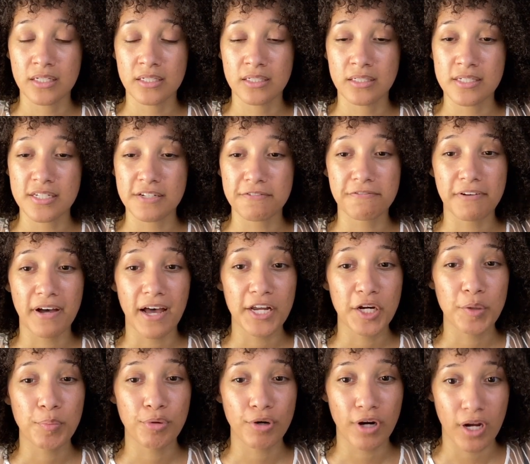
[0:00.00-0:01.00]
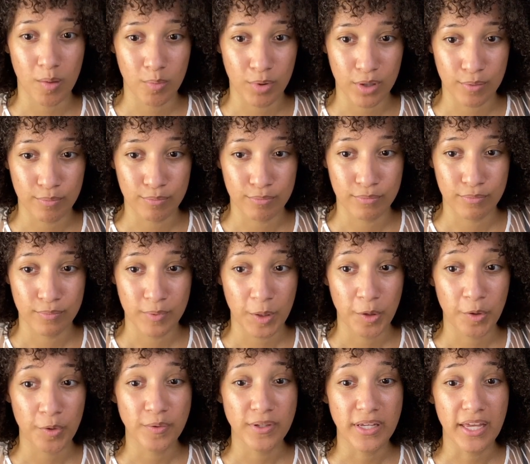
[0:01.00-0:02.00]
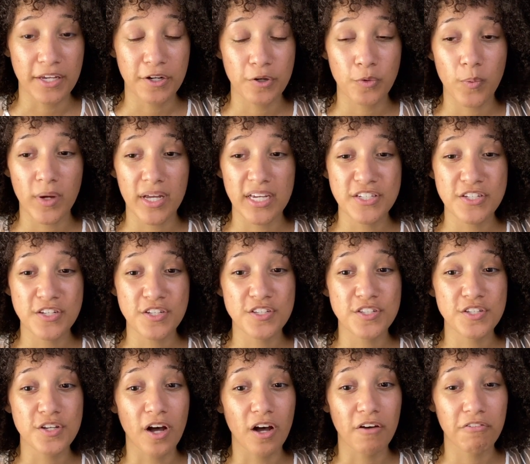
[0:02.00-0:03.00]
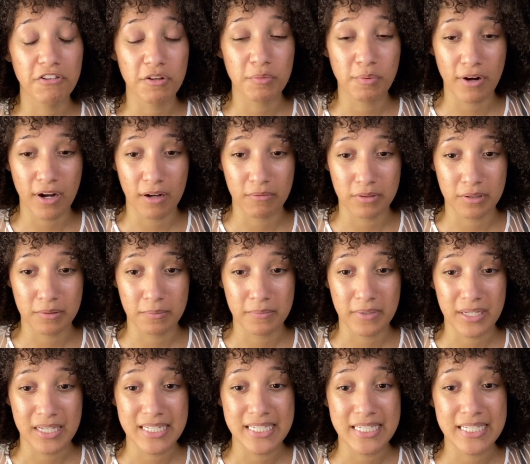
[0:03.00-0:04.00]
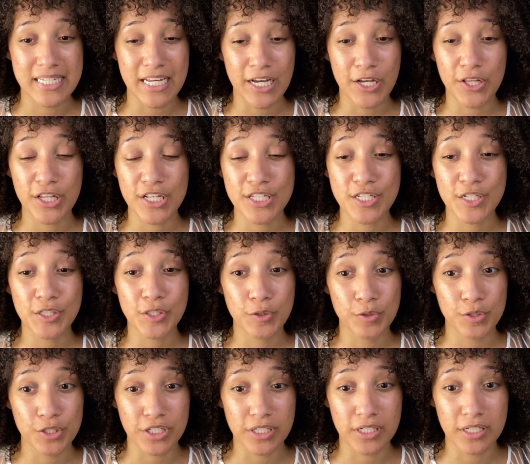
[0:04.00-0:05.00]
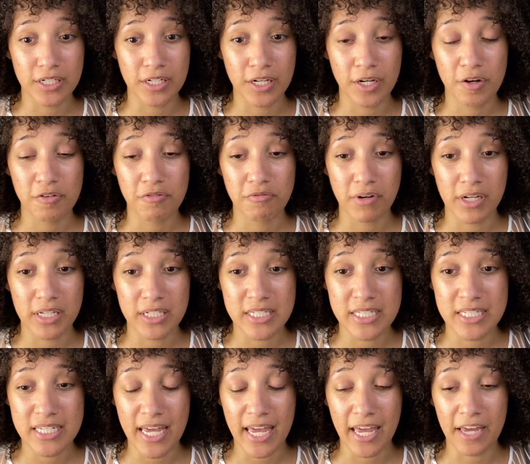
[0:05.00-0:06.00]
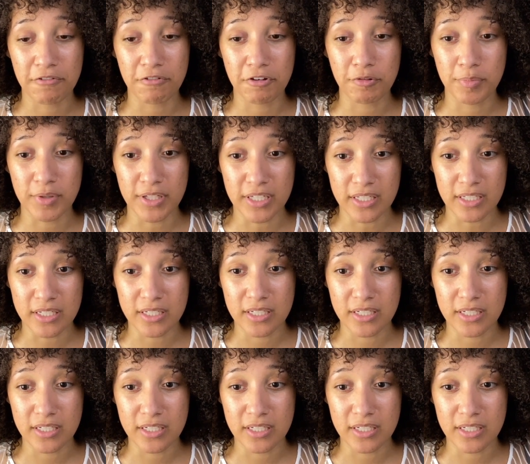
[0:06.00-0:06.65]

Define a problem. Create a way to solve the problem. Sell the solution, rinse and repeat.